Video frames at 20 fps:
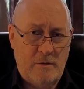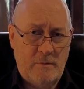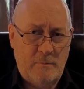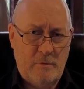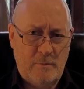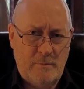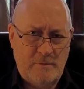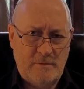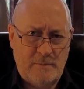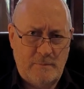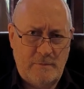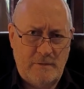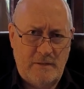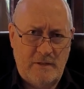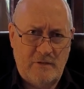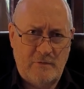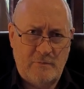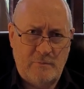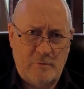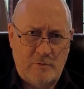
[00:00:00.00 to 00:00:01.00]
it might be something
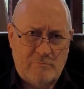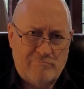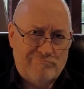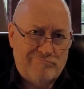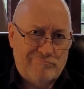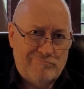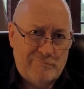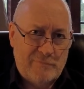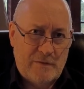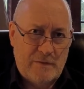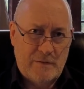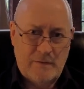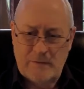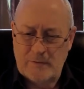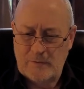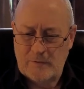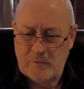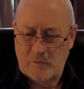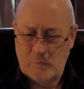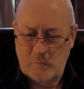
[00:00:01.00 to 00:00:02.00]
else, but
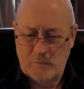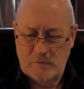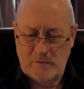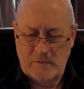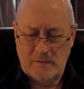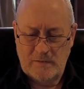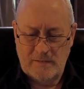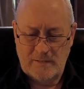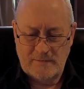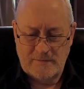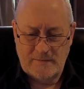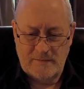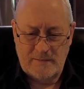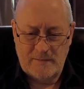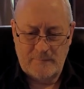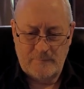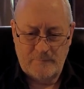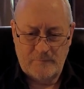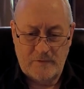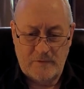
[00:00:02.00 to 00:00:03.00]
we can get to
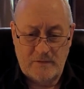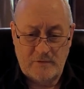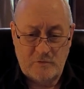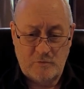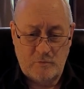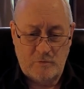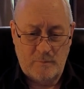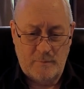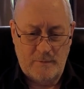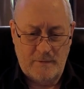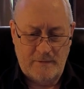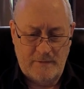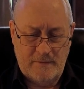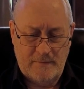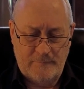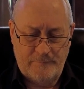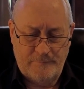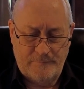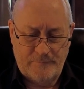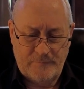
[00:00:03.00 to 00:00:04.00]
that and talk about that,